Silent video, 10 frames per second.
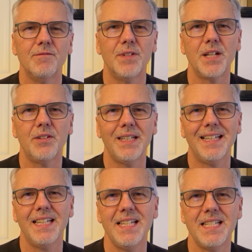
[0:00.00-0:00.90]
Very
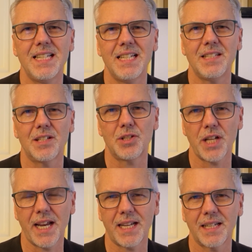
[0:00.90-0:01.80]
easy to
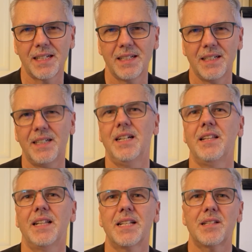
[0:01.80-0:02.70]
check. And I
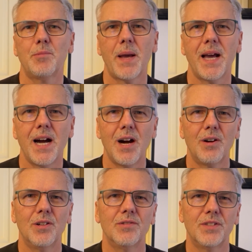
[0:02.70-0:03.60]
think that's the power
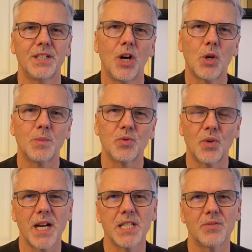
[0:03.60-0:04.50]
of the Occam's
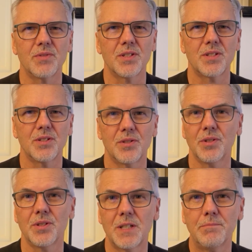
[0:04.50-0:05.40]
razor, is to do
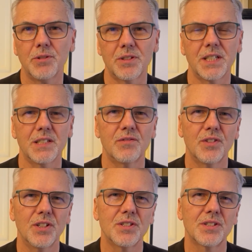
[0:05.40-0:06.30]
the simple things
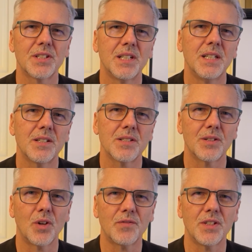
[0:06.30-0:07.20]
first, because
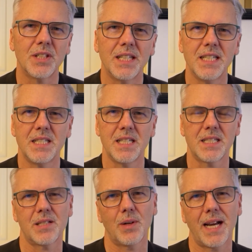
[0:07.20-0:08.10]
they're often the
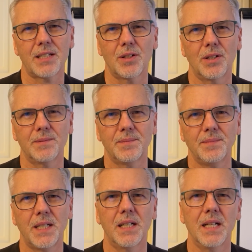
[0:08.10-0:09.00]
easiest to act on
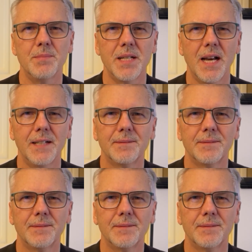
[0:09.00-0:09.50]
and eliminate.